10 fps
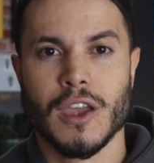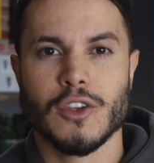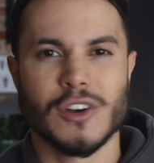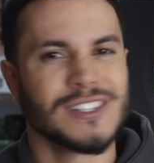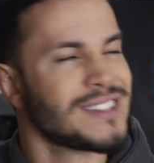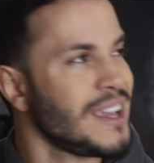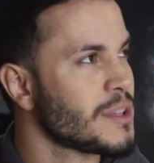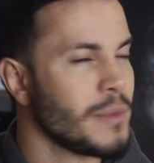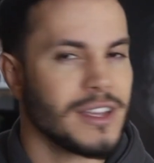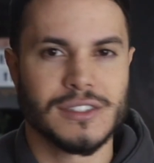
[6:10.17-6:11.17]
Your
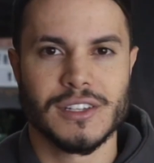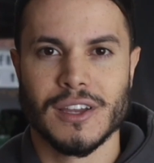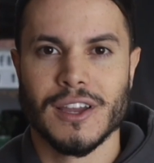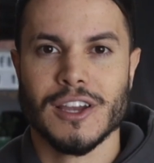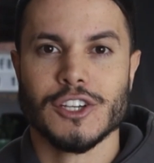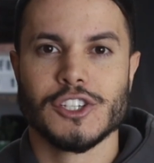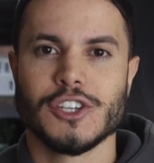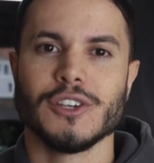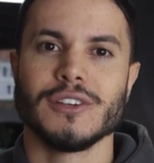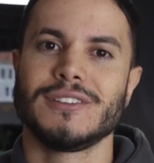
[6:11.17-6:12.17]
statement
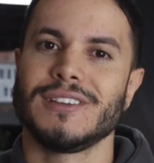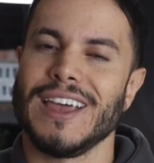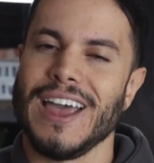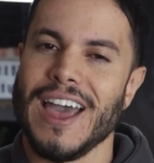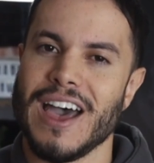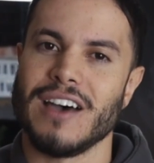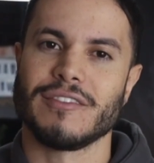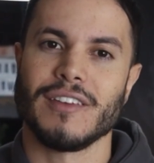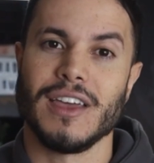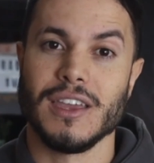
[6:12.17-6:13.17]
should
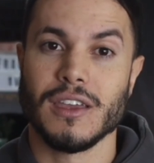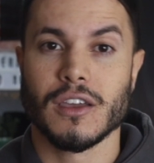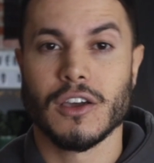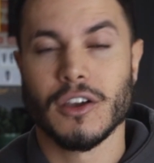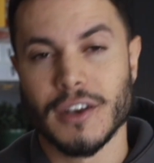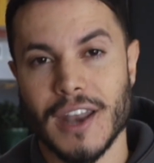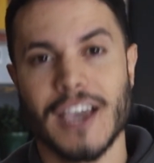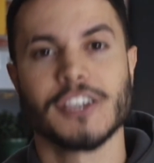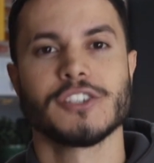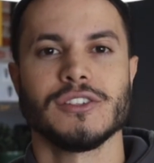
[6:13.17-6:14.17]
have a
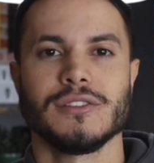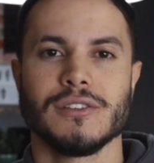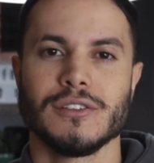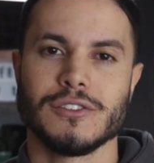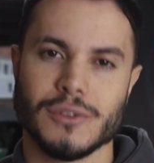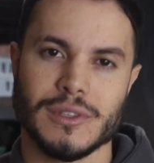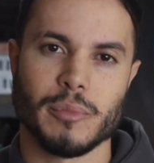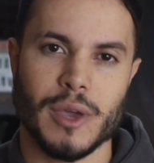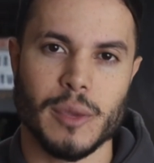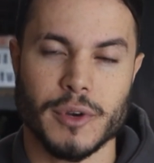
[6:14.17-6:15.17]
connection to the
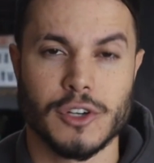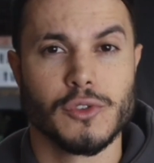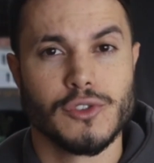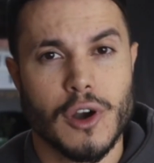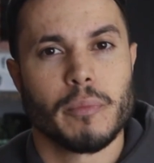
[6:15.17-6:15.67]
paper, to your